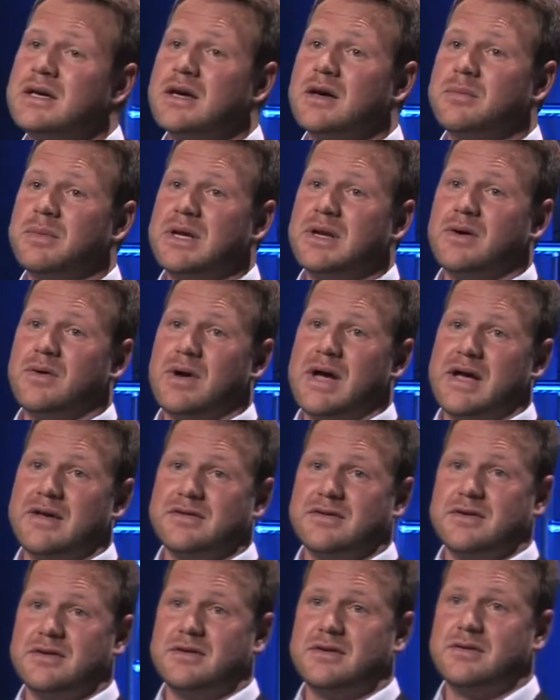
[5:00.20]
amino
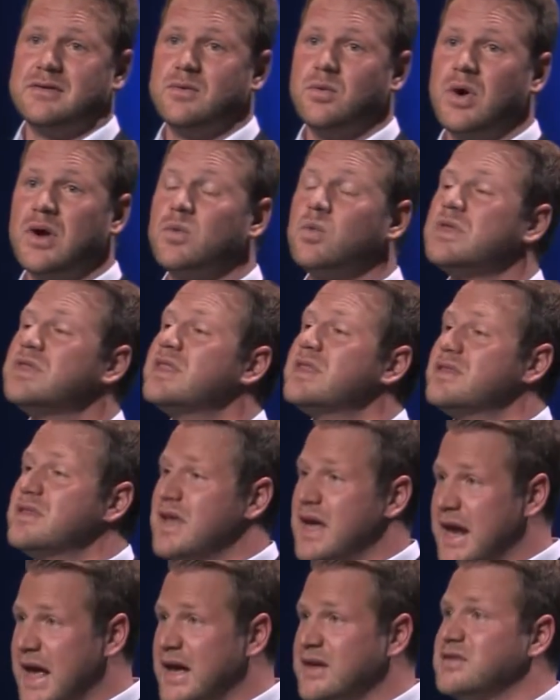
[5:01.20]
acid, one
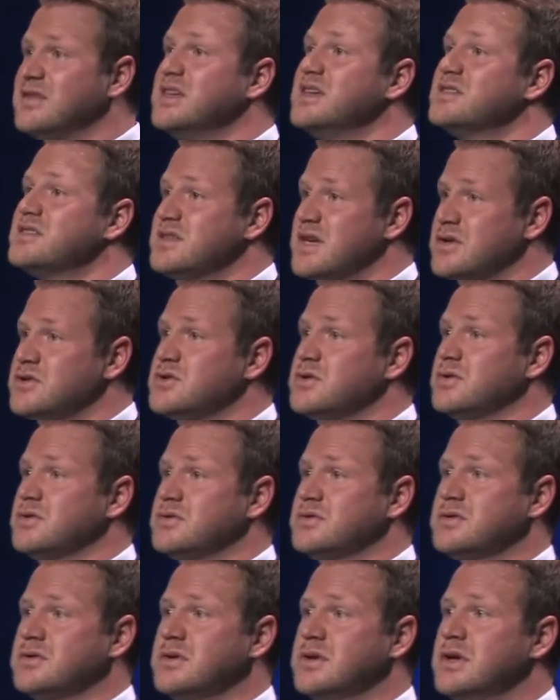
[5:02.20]
that has the essentials.
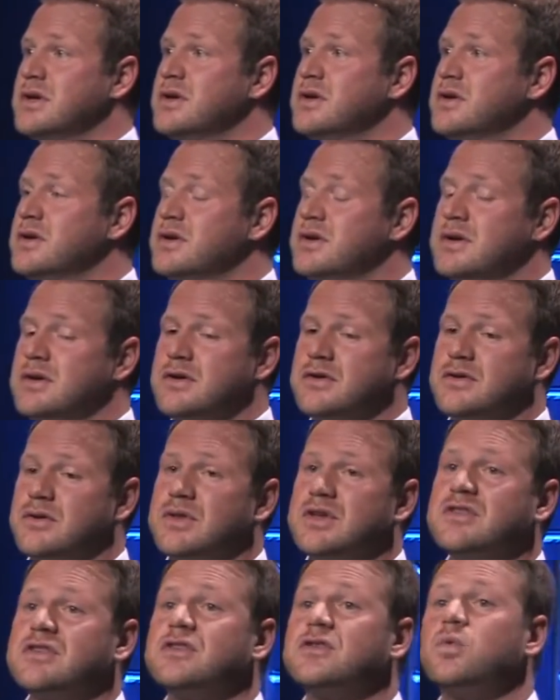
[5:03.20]
So
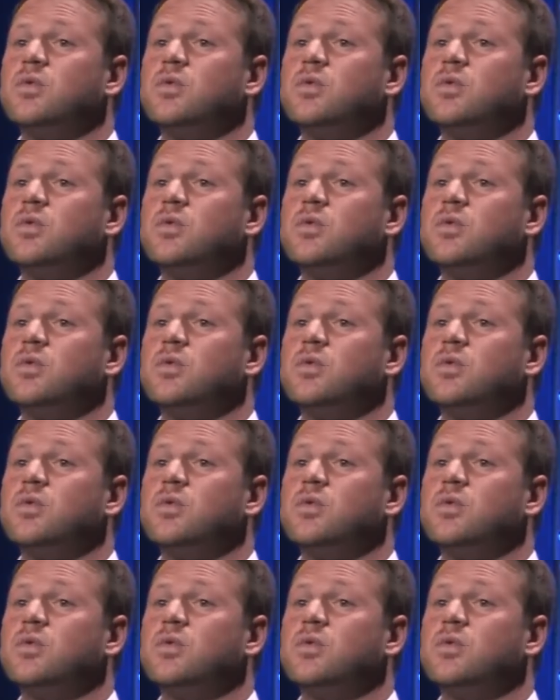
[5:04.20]
this is